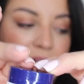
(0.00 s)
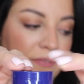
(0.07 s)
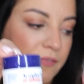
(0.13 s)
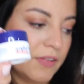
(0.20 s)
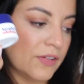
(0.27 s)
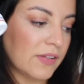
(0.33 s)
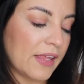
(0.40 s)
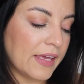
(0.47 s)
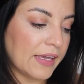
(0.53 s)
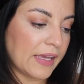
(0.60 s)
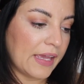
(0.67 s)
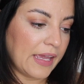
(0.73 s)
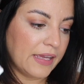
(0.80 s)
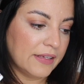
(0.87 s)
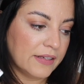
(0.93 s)
feel
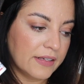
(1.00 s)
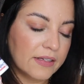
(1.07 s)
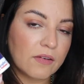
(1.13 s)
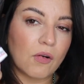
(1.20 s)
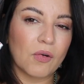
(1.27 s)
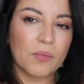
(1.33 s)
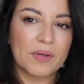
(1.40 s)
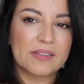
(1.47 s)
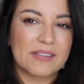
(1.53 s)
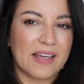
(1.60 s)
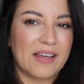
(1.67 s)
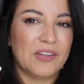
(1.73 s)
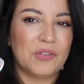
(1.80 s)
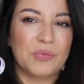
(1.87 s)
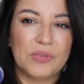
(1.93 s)
like Aiden always
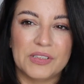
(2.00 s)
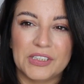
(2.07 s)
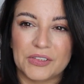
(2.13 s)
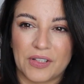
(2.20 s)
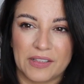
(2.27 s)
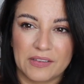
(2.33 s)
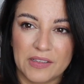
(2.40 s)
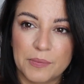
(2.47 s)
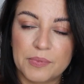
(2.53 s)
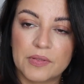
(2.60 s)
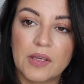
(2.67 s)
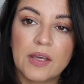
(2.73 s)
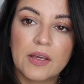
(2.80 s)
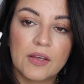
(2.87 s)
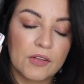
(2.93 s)
has really dry
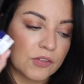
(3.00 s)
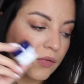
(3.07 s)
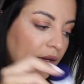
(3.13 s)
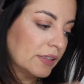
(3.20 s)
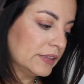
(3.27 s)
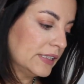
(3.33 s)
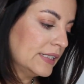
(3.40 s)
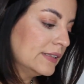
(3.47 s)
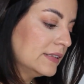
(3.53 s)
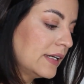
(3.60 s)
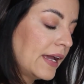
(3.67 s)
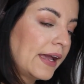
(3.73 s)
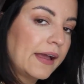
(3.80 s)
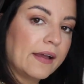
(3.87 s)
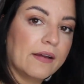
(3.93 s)
lips. So I tend to
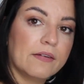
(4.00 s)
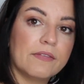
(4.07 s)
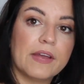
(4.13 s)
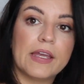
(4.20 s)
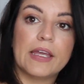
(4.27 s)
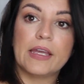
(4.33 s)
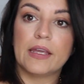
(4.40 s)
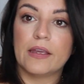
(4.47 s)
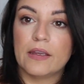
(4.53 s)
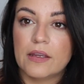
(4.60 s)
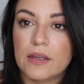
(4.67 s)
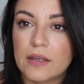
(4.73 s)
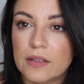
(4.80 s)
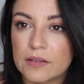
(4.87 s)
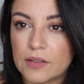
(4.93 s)
have a
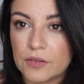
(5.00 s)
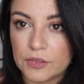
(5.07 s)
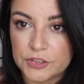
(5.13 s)
little